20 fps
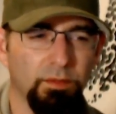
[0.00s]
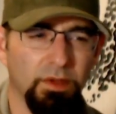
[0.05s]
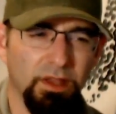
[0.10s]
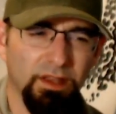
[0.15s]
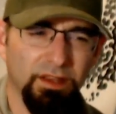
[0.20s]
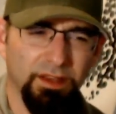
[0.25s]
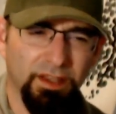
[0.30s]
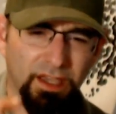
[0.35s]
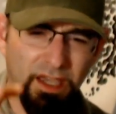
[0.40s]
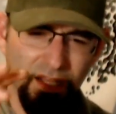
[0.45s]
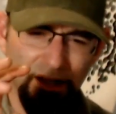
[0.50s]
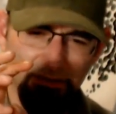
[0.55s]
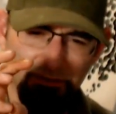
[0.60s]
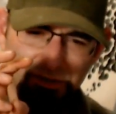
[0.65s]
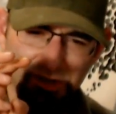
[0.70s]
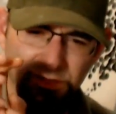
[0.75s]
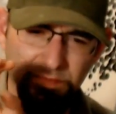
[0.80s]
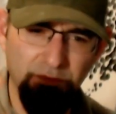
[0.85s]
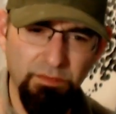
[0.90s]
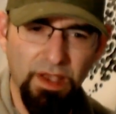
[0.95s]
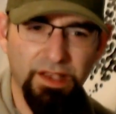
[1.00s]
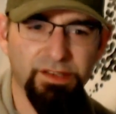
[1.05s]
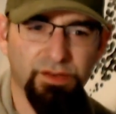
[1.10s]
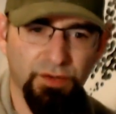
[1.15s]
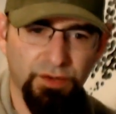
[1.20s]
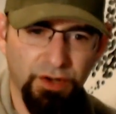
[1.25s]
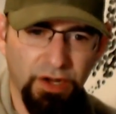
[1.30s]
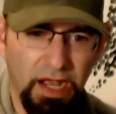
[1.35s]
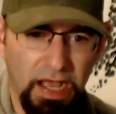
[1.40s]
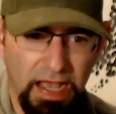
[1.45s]
They kind of just mess
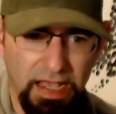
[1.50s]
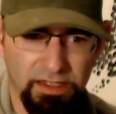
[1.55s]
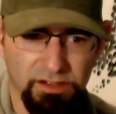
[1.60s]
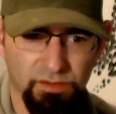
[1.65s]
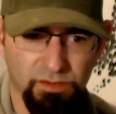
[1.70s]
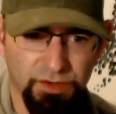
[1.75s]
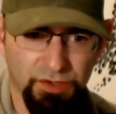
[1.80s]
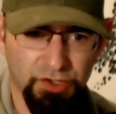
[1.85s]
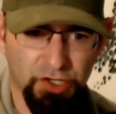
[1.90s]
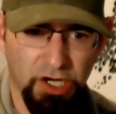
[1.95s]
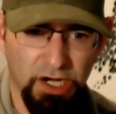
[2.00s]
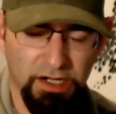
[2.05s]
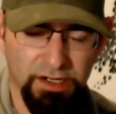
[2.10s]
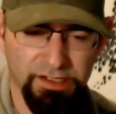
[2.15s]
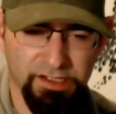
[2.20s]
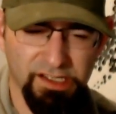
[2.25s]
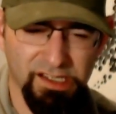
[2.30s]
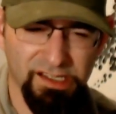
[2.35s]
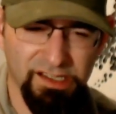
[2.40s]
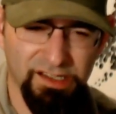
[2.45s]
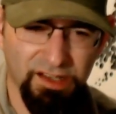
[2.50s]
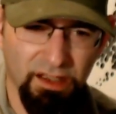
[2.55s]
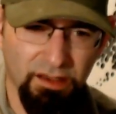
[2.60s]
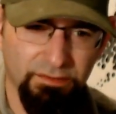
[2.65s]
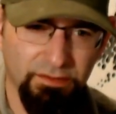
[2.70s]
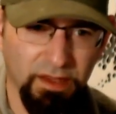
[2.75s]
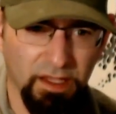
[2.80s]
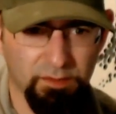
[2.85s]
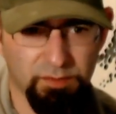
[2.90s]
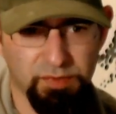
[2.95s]
with your eyes when you're trying to see
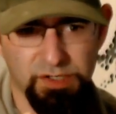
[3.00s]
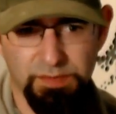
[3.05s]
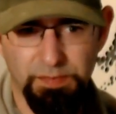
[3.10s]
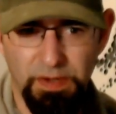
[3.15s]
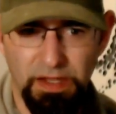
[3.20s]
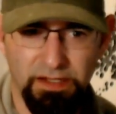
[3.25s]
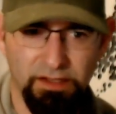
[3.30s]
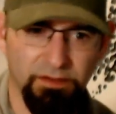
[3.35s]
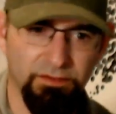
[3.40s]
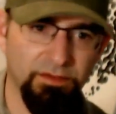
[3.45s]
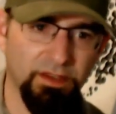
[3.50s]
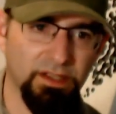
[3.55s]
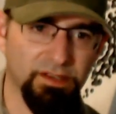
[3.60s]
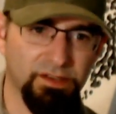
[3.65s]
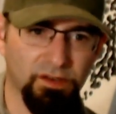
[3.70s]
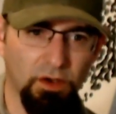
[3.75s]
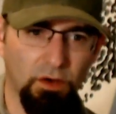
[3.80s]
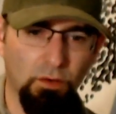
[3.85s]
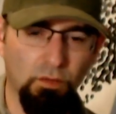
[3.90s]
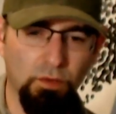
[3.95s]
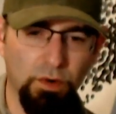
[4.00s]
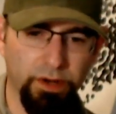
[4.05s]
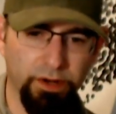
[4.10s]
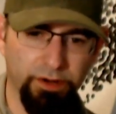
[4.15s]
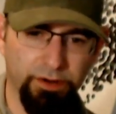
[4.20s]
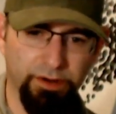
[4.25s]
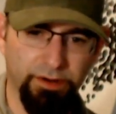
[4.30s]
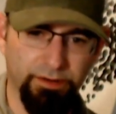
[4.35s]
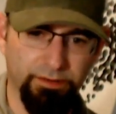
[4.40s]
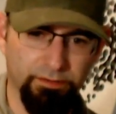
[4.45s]
stuff. Like perspective gets all
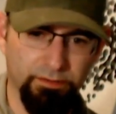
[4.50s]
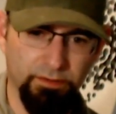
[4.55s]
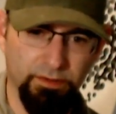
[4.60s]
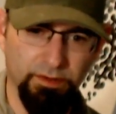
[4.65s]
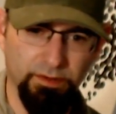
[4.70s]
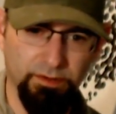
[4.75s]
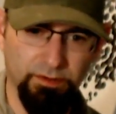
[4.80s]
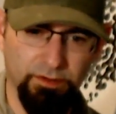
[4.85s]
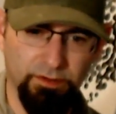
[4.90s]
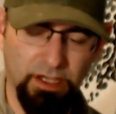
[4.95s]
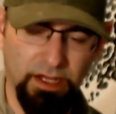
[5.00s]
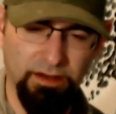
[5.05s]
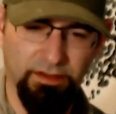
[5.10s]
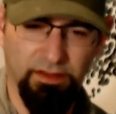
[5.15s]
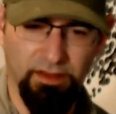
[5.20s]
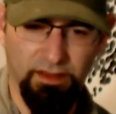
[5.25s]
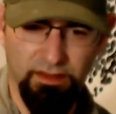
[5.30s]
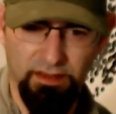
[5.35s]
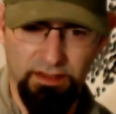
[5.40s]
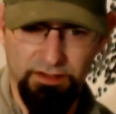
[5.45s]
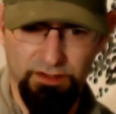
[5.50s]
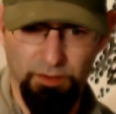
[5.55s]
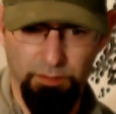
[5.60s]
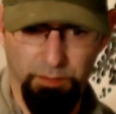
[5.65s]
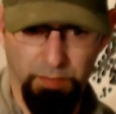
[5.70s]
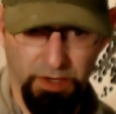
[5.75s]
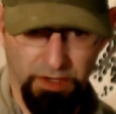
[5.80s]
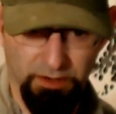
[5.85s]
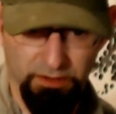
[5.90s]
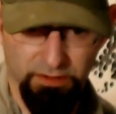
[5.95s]
weird and kind of think things are
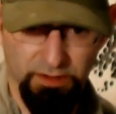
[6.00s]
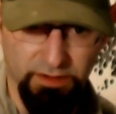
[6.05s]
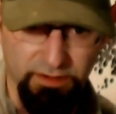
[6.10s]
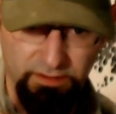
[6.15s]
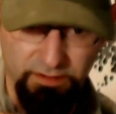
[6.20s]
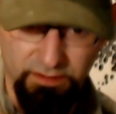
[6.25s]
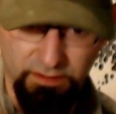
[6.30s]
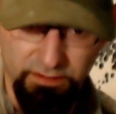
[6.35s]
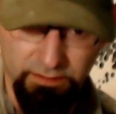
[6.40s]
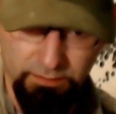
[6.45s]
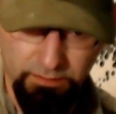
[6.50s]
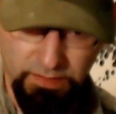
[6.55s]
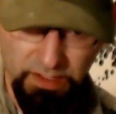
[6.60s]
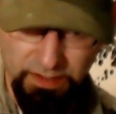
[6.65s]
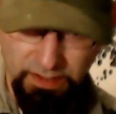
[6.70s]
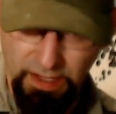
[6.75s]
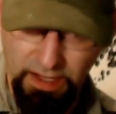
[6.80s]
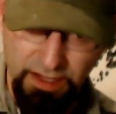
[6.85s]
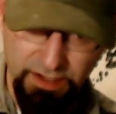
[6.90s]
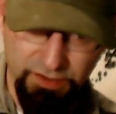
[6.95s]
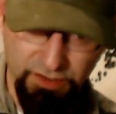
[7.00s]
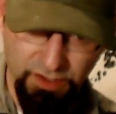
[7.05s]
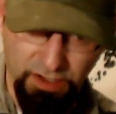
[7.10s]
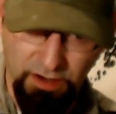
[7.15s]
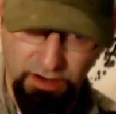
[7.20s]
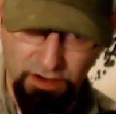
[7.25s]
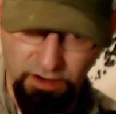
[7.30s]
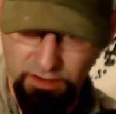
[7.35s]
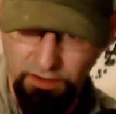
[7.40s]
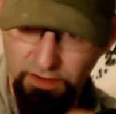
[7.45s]
bigger than they actually
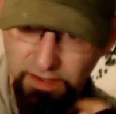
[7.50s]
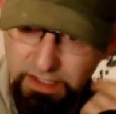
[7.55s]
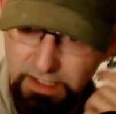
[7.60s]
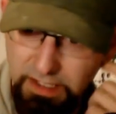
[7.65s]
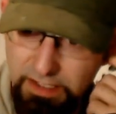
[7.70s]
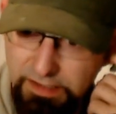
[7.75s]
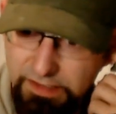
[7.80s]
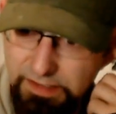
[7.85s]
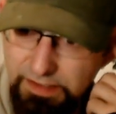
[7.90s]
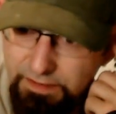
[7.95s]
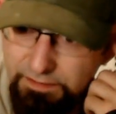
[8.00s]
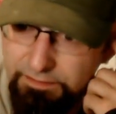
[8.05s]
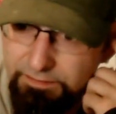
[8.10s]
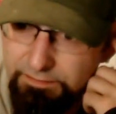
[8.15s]
are and all that kind of stuff.